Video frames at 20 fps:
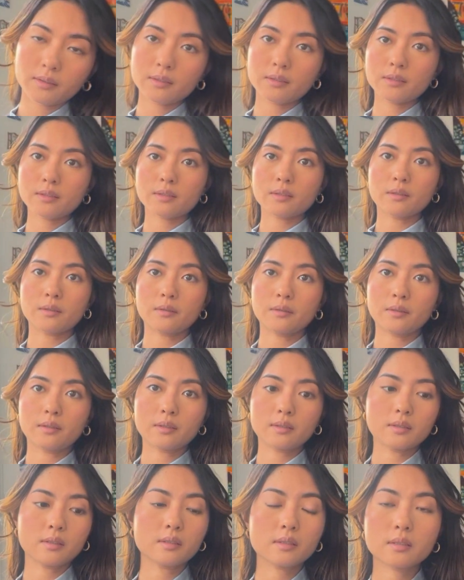So
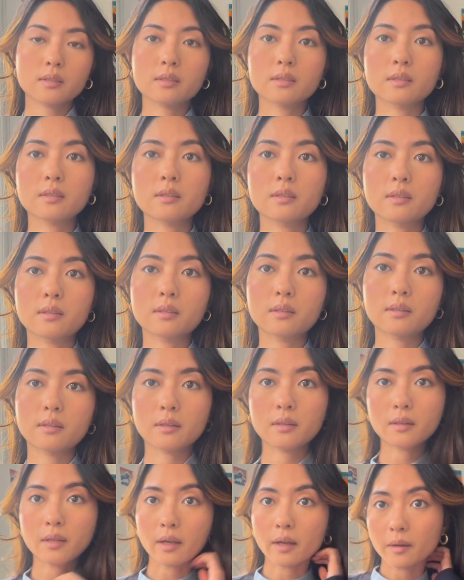this is
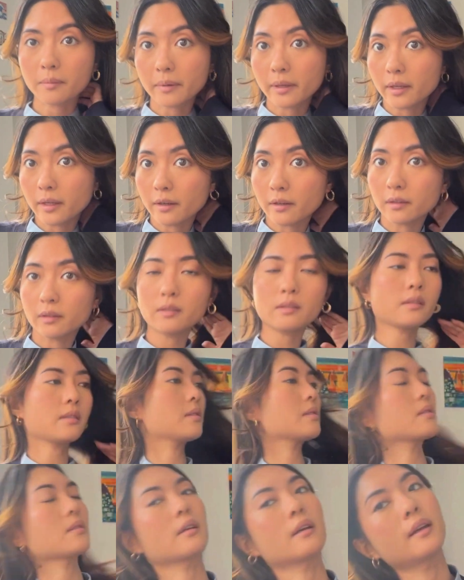how my hair
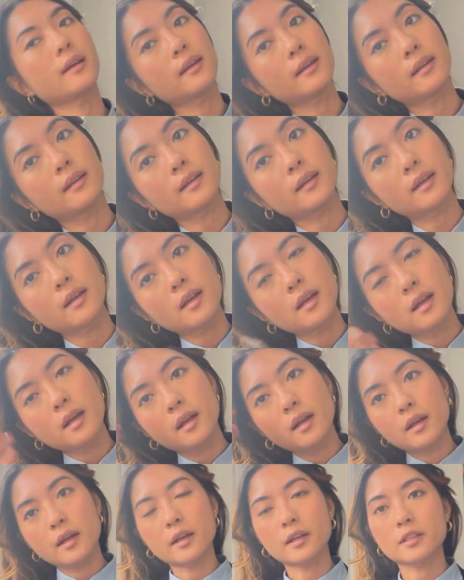looks. I
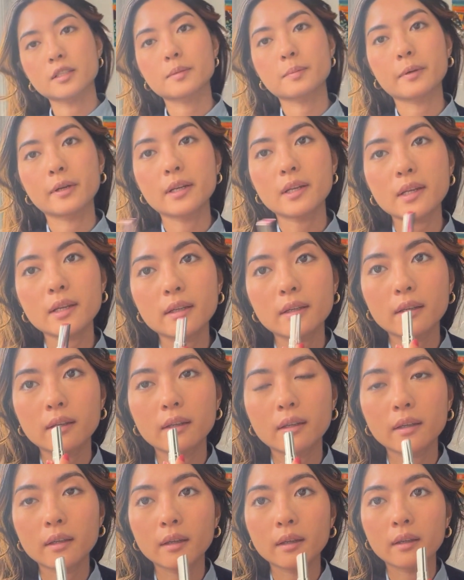hairsprayed it,
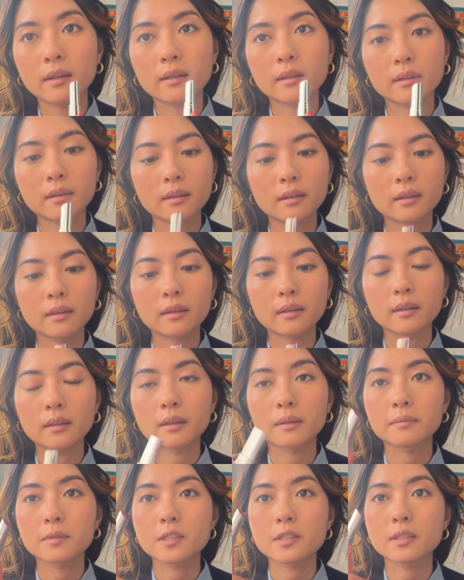and then
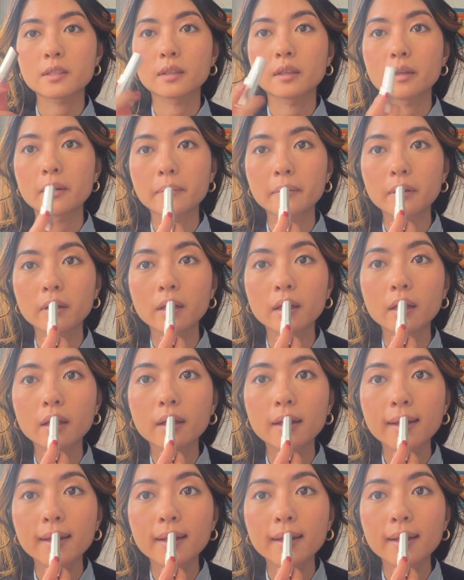I'm just gonna put